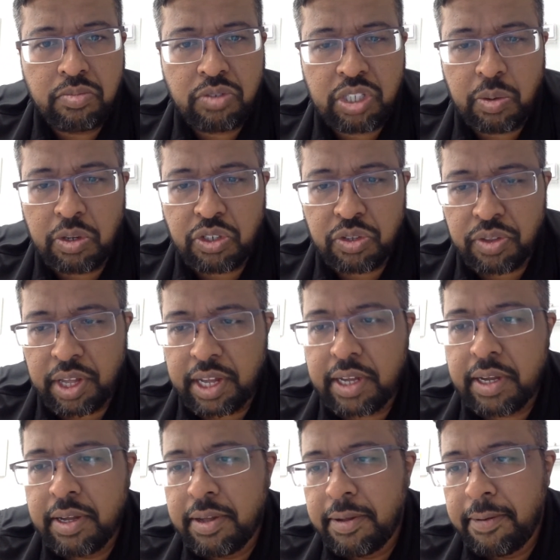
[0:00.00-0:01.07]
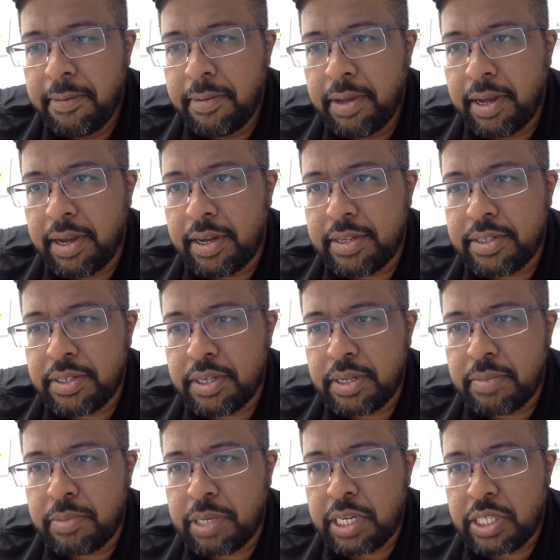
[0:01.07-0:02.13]
see what you think.
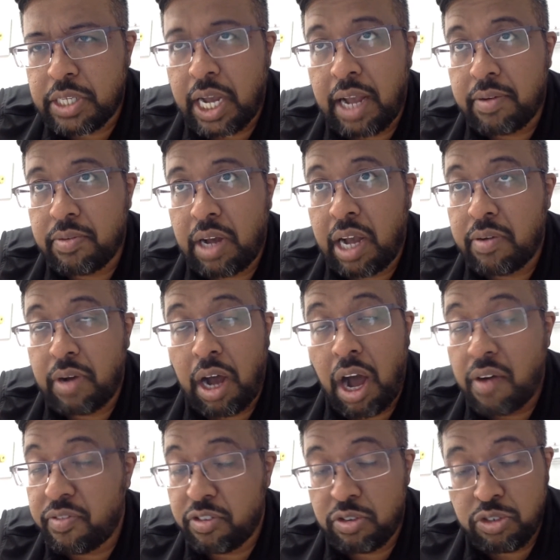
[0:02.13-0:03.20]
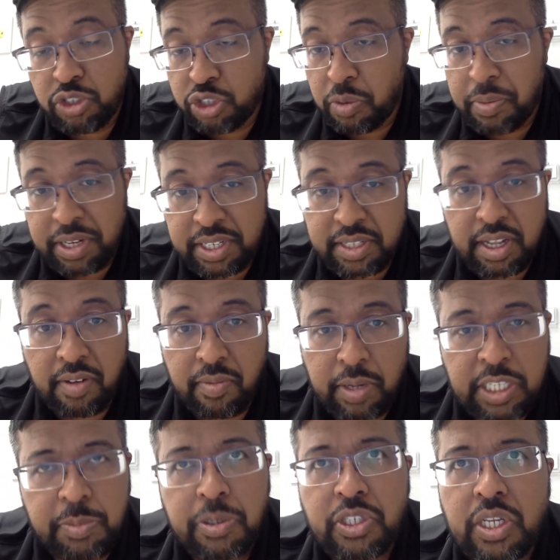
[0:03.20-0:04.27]
Because I've offered so many stuff.
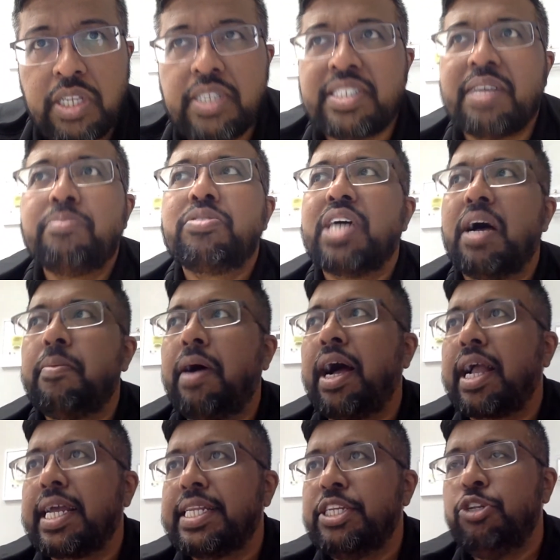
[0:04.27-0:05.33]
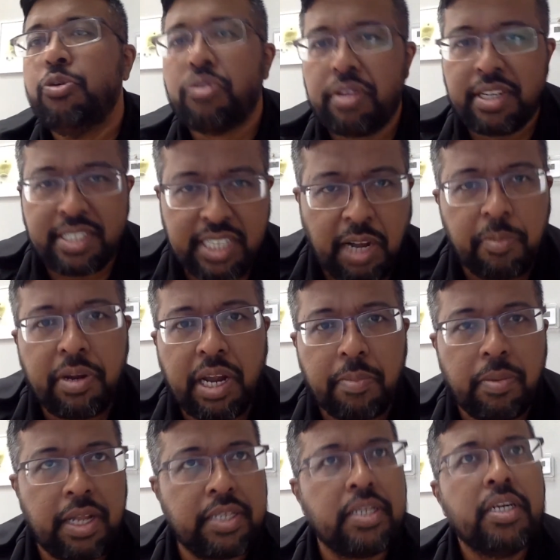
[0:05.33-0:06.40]
Especially sometimes I get new things coming
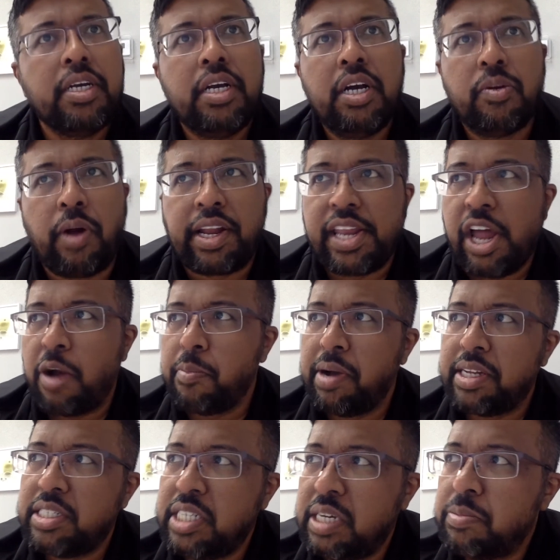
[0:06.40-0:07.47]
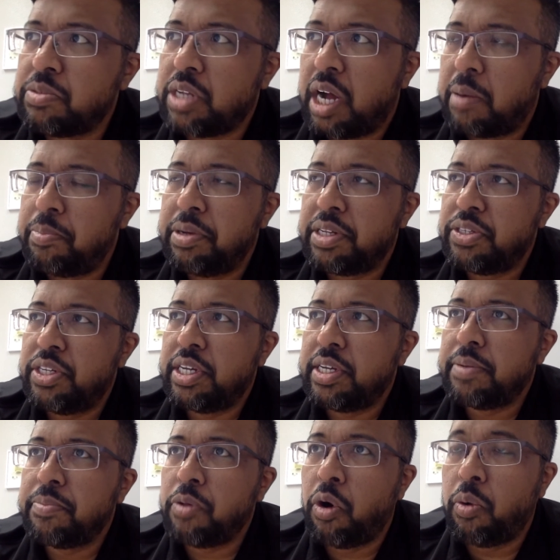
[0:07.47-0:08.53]
up. Like right now, my teams are
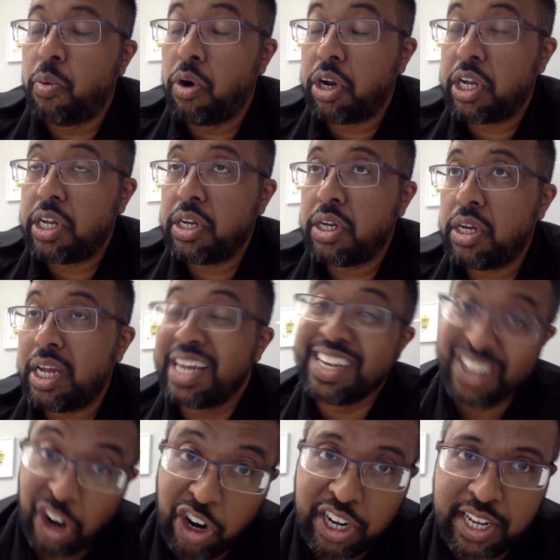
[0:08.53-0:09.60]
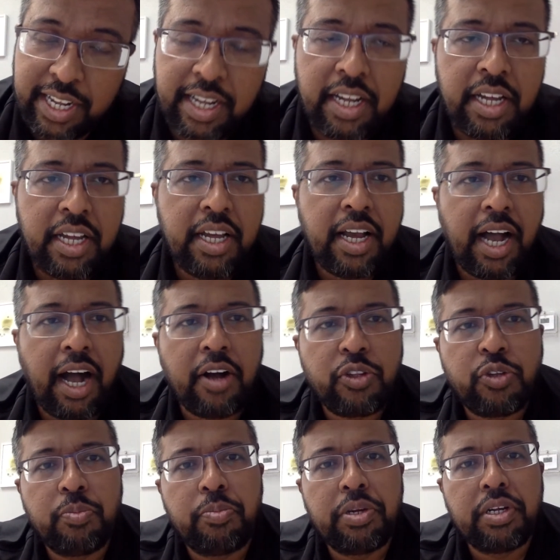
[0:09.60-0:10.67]
building or working and learning how
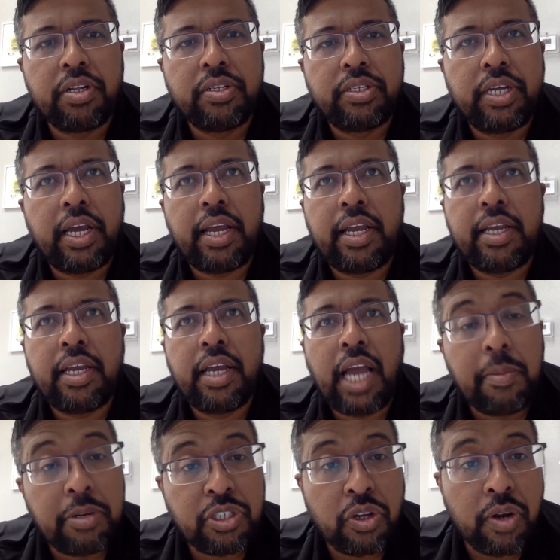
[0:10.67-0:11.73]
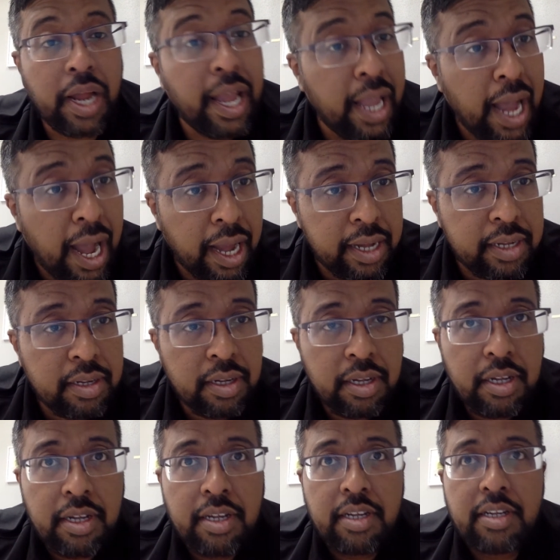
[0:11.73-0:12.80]
to build a Amazon AI
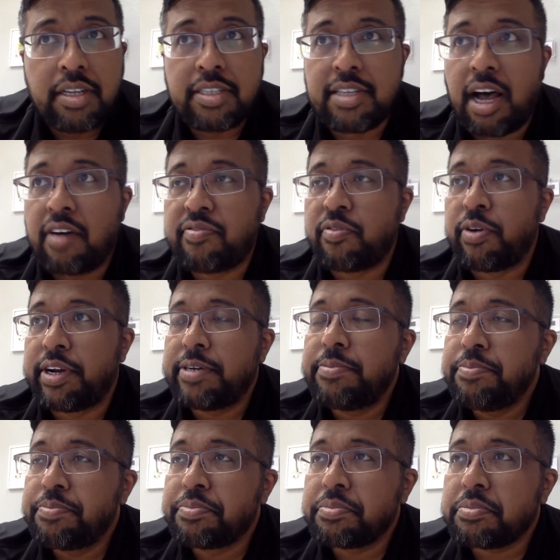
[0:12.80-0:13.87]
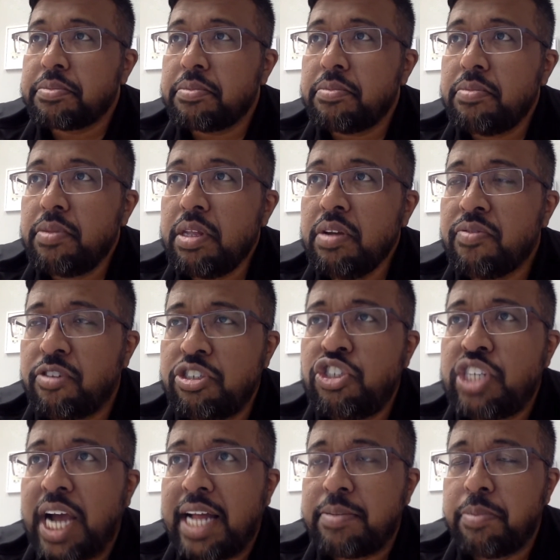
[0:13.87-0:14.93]
software for
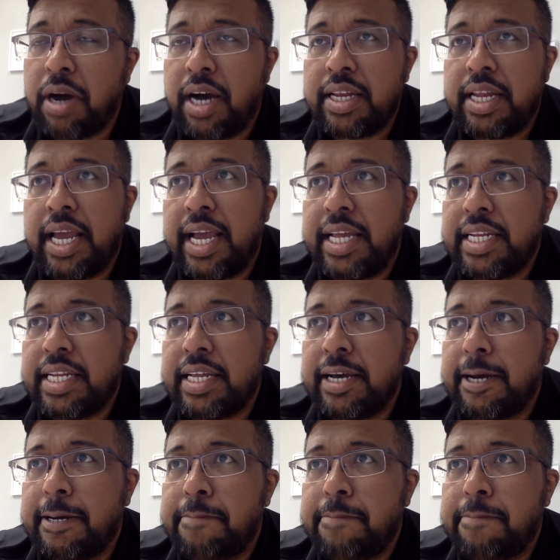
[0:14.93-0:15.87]
chatbot, and